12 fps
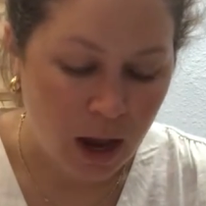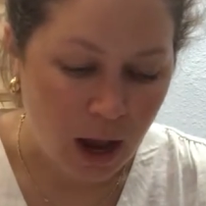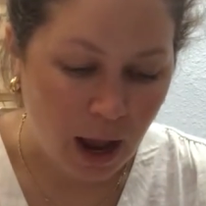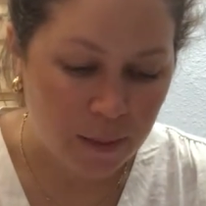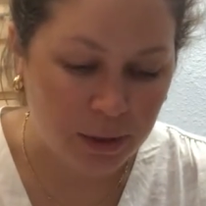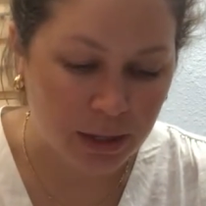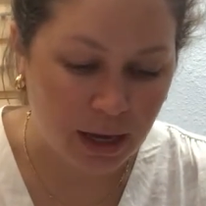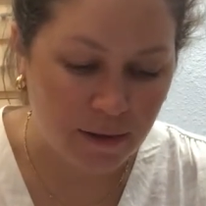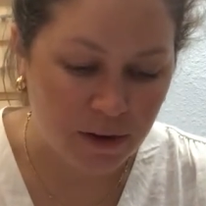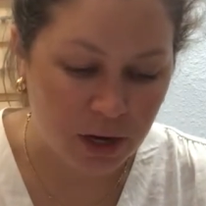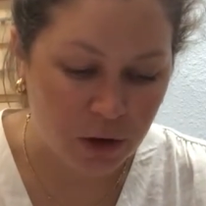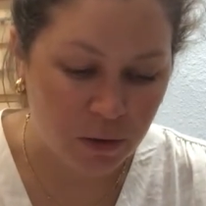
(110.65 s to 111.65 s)
I believe
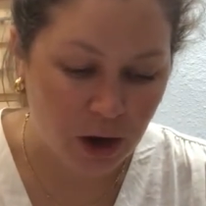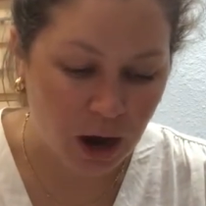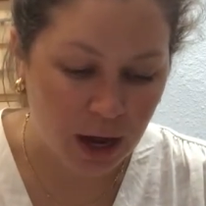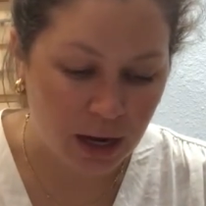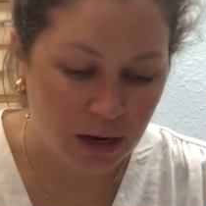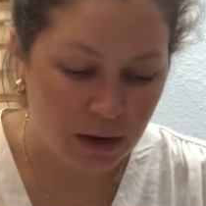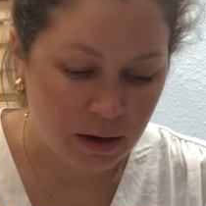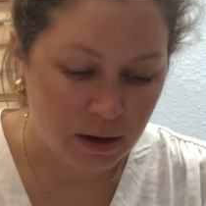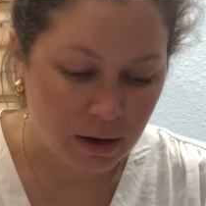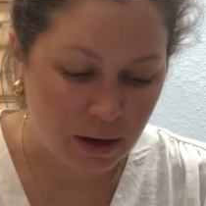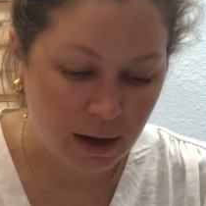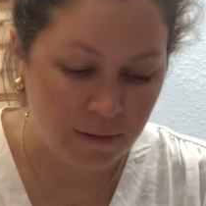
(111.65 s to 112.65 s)
in you, God,
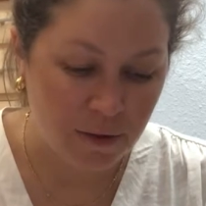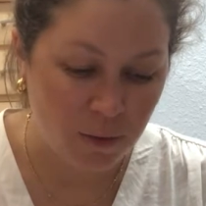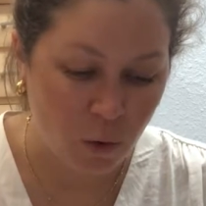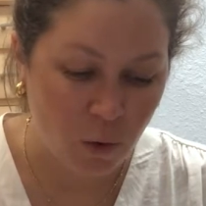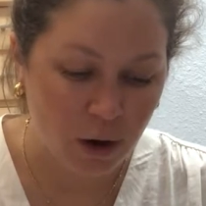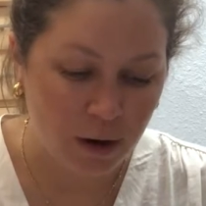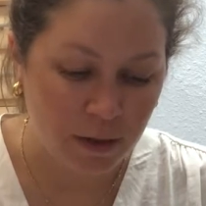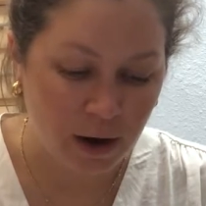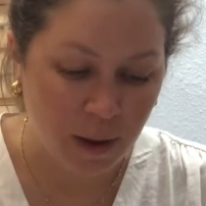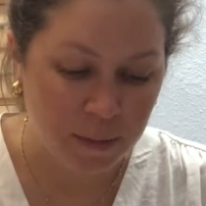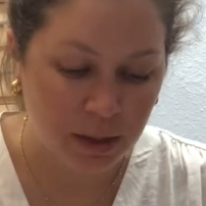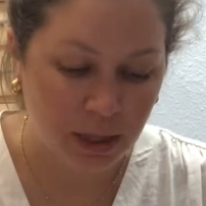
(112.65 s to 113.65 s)
even more than
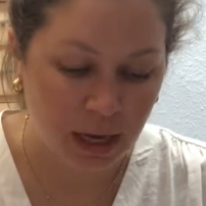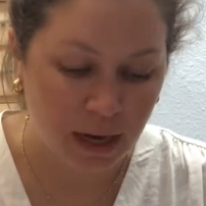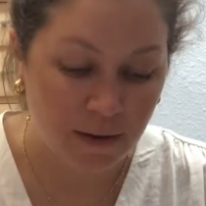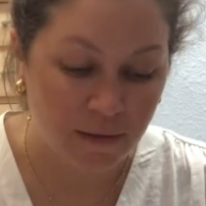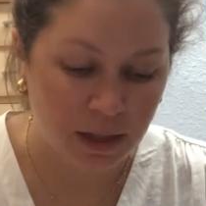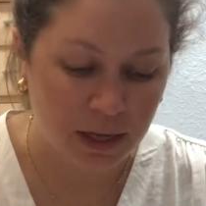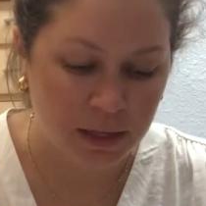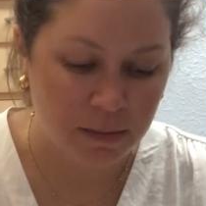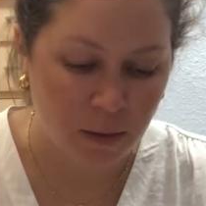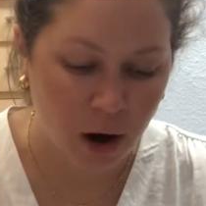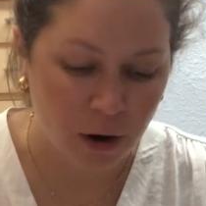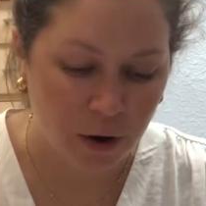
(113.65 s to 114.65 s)
I believe that
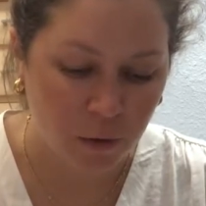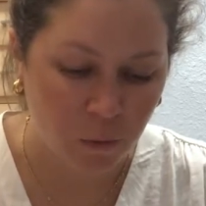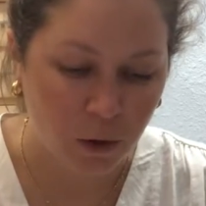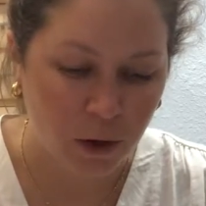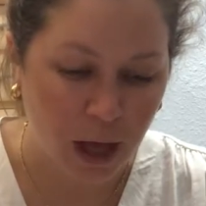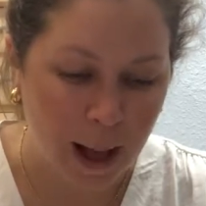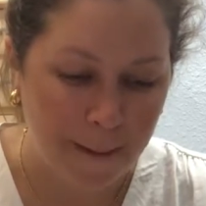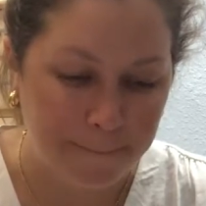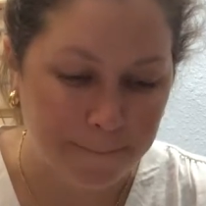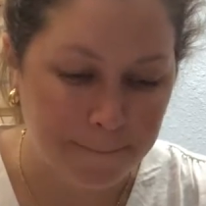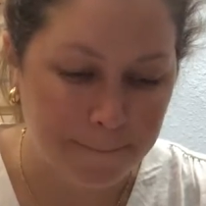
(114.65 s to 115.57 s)
tomorrow will come.